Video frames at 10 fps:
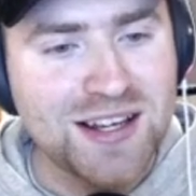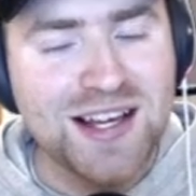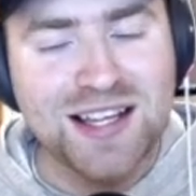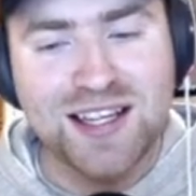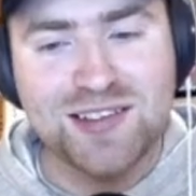
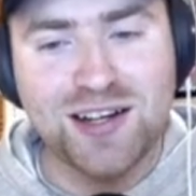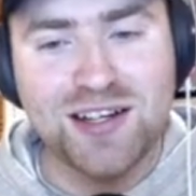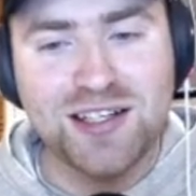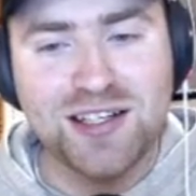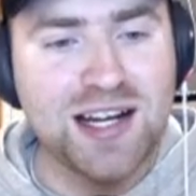let's
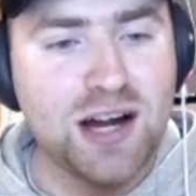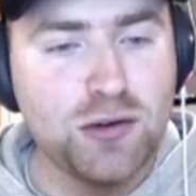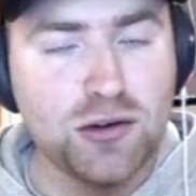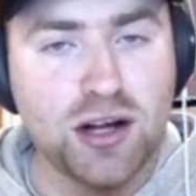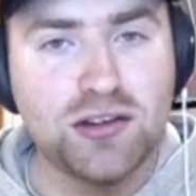get
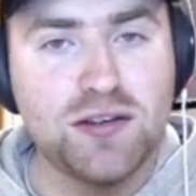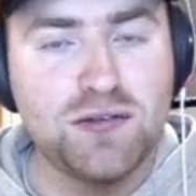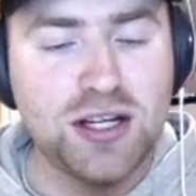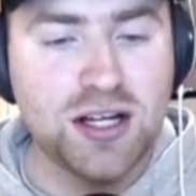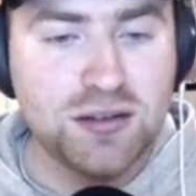100 likes on the
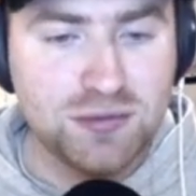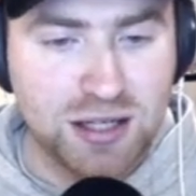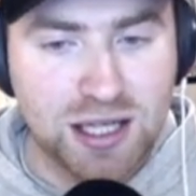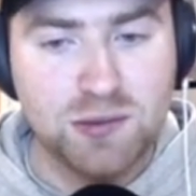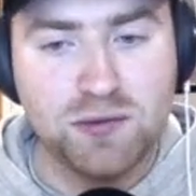video,
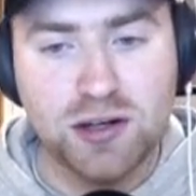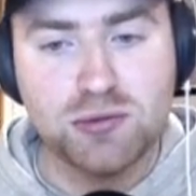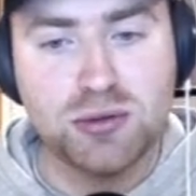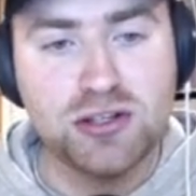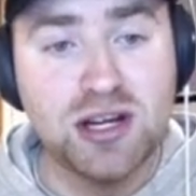and that'd be very much
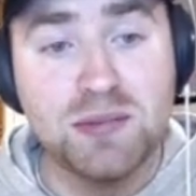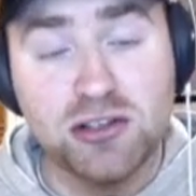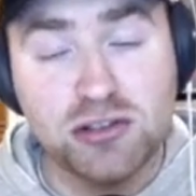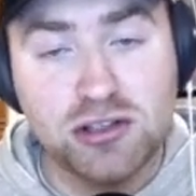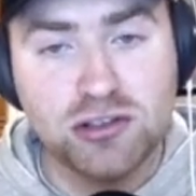appreciated. Make
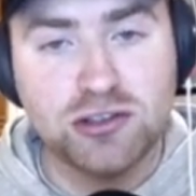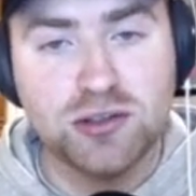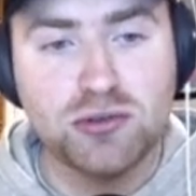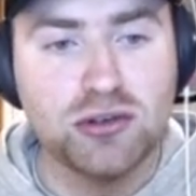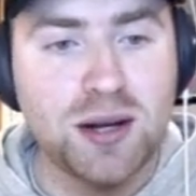sure you do
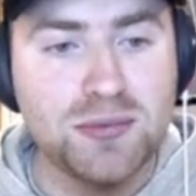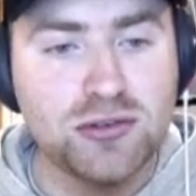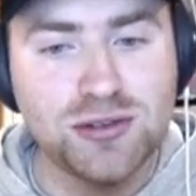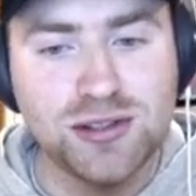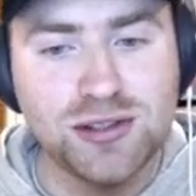subscribe
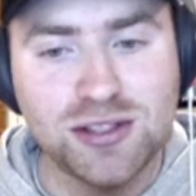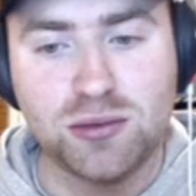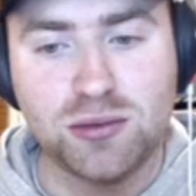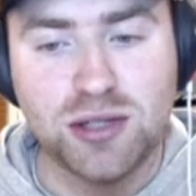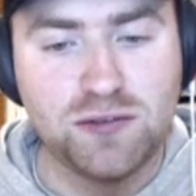to the channel
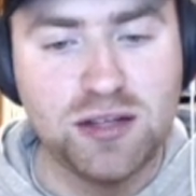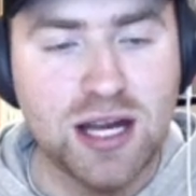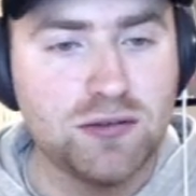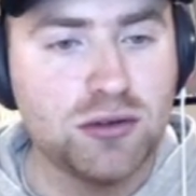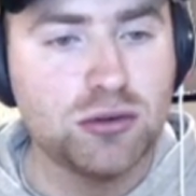if you
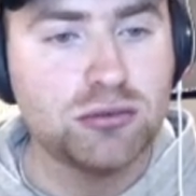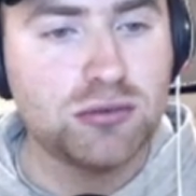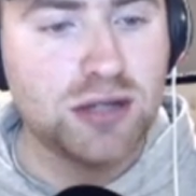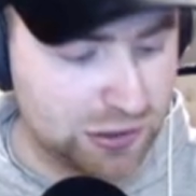haven't already. As